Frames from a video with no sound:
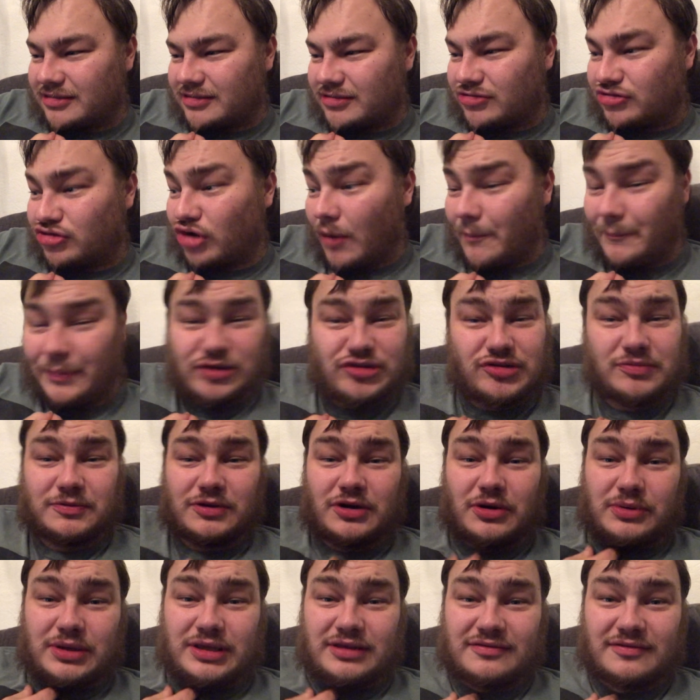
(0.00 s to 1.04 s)
John Bishop, you
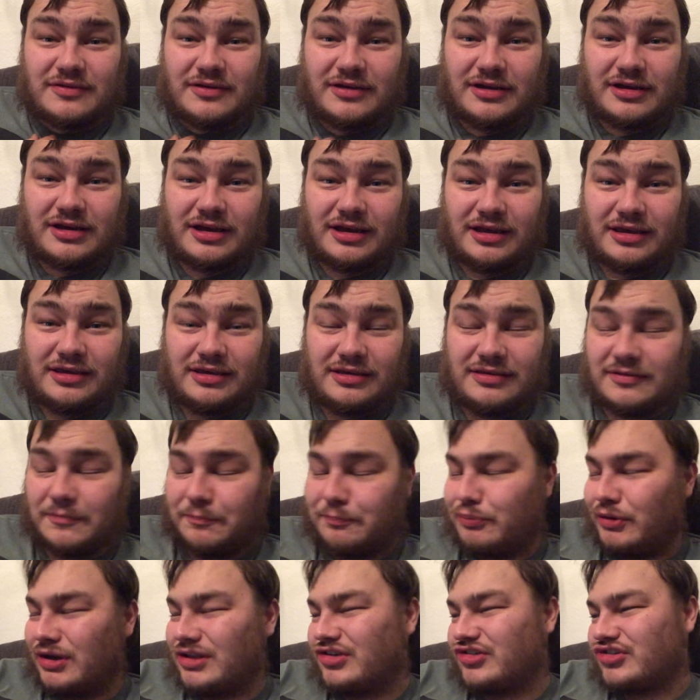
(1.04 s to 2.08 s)
know, he's a
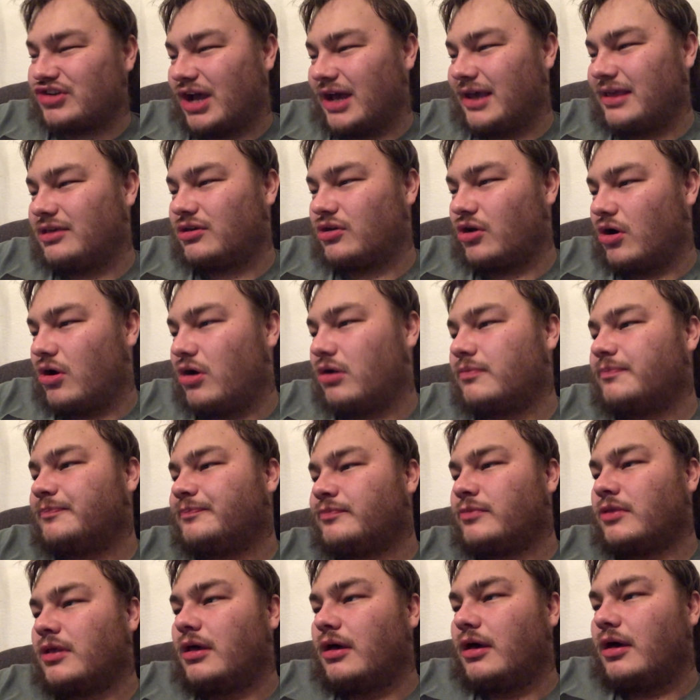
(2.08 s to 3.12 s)
British icon,
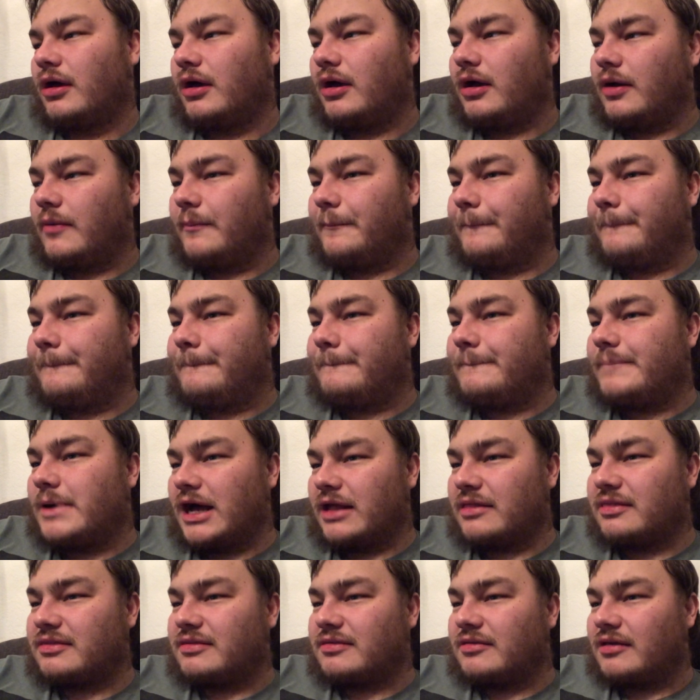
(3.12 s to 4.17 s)

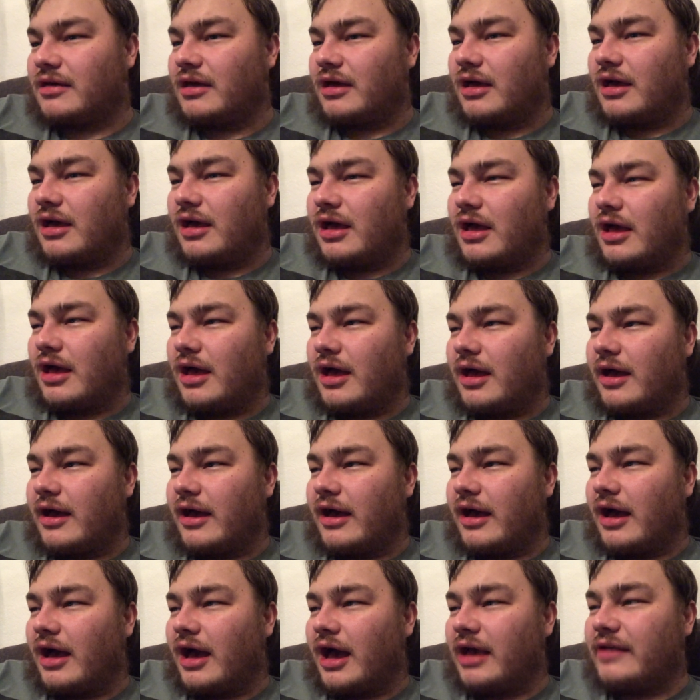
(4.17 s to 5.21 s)
but
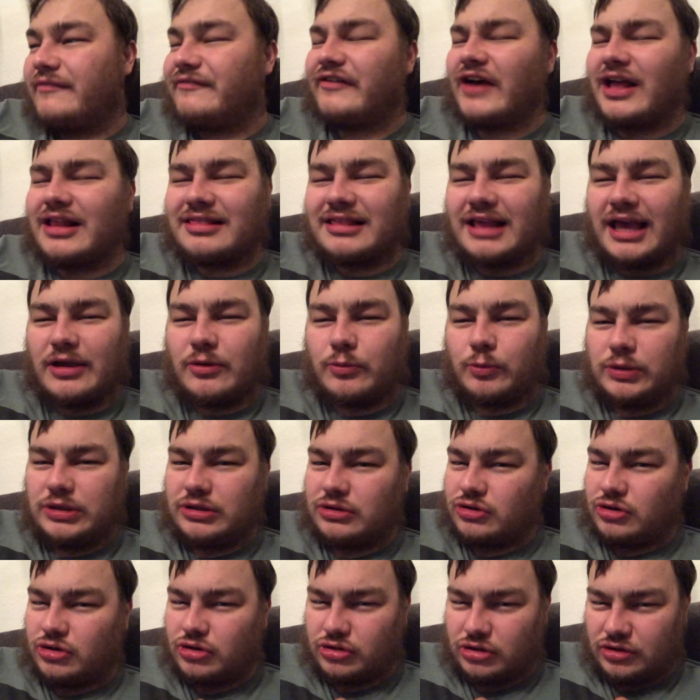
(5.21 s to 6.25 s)
I felt like we
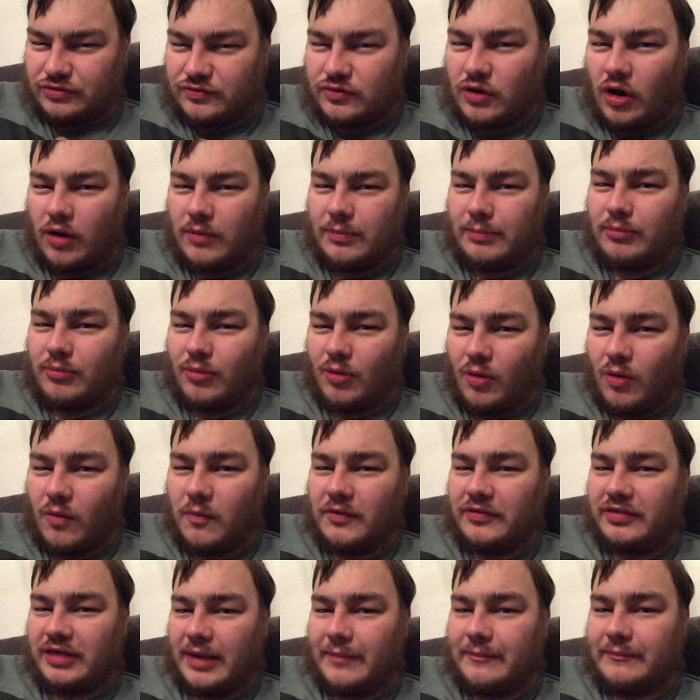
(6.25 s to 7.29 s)
could have gotten more
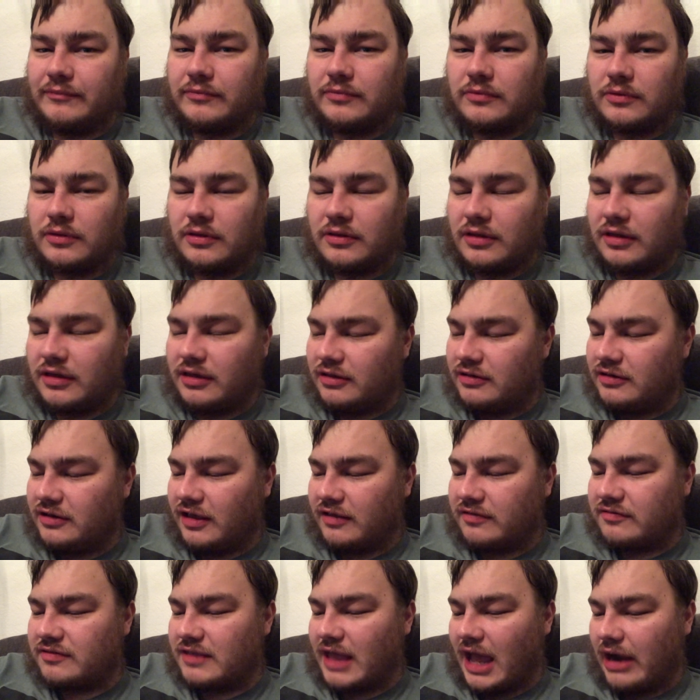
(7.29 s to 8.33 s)
with him in
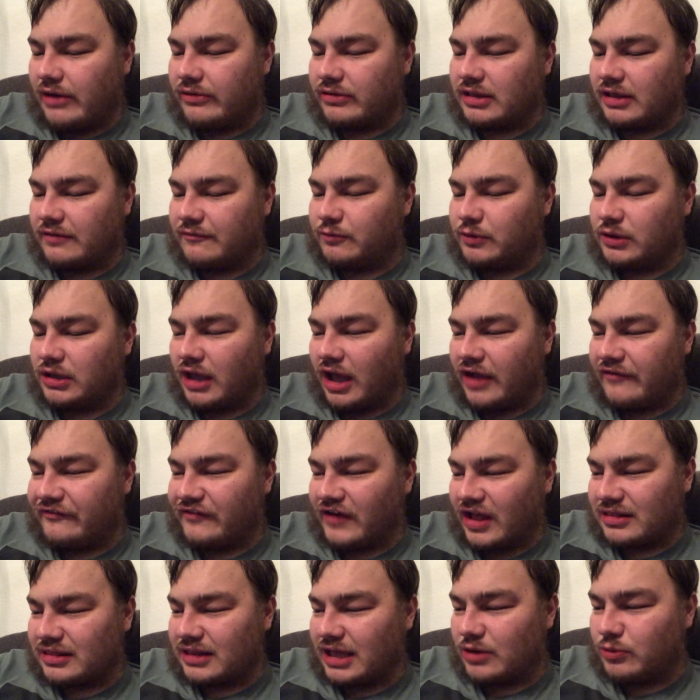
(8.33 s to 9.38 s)
this narrative. I
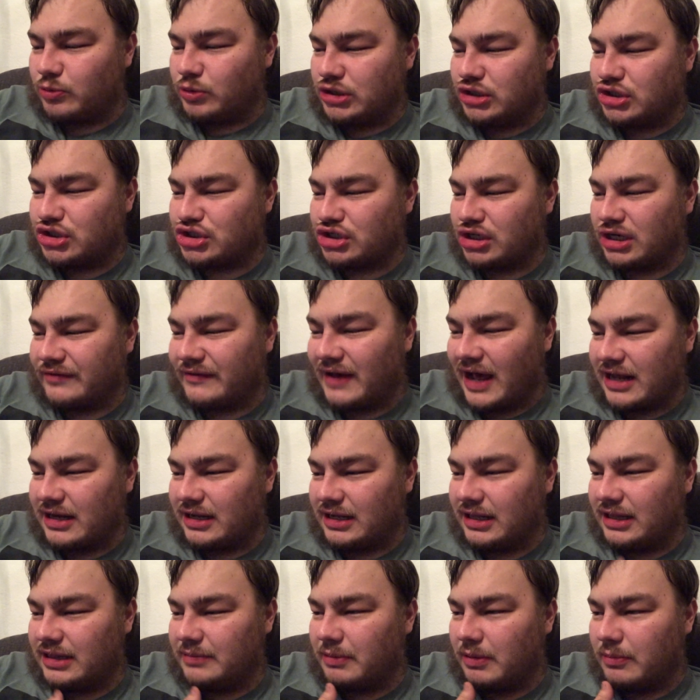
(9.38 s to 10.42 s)
felt like we should have had a
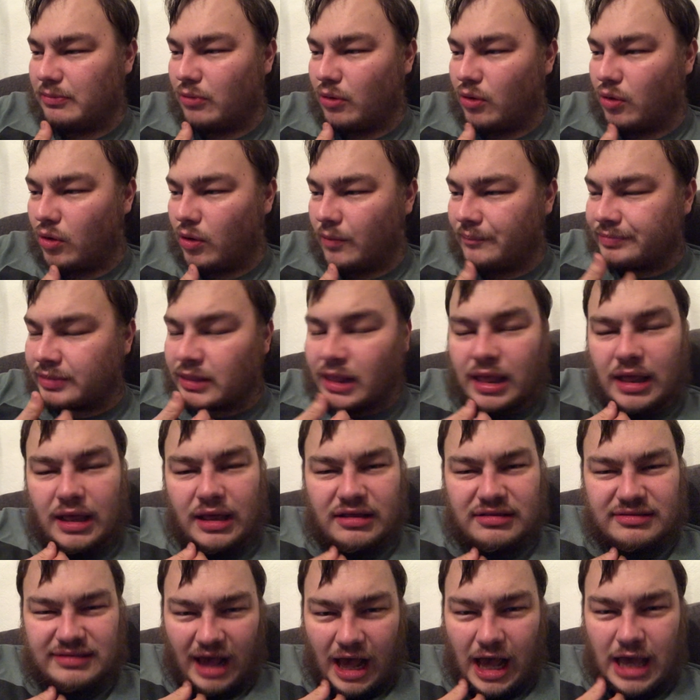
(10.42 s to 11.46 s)
little bit more
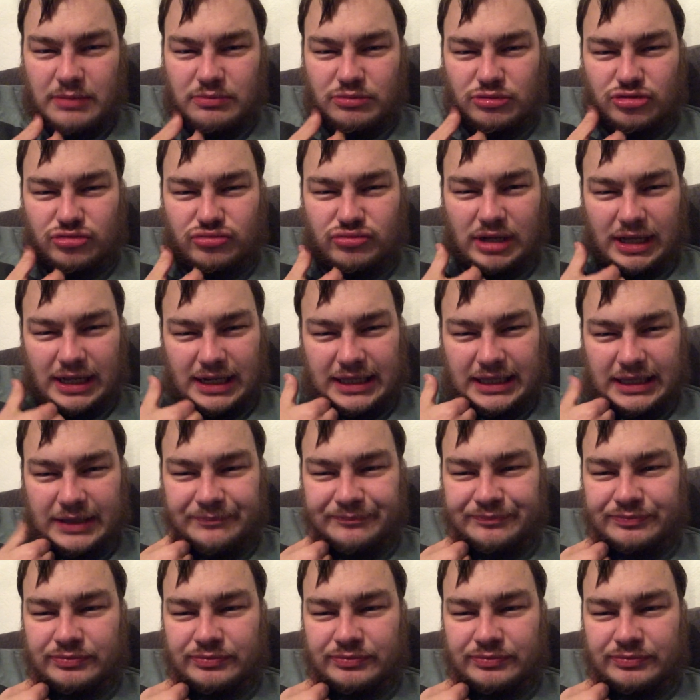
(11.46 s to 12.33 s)
time to really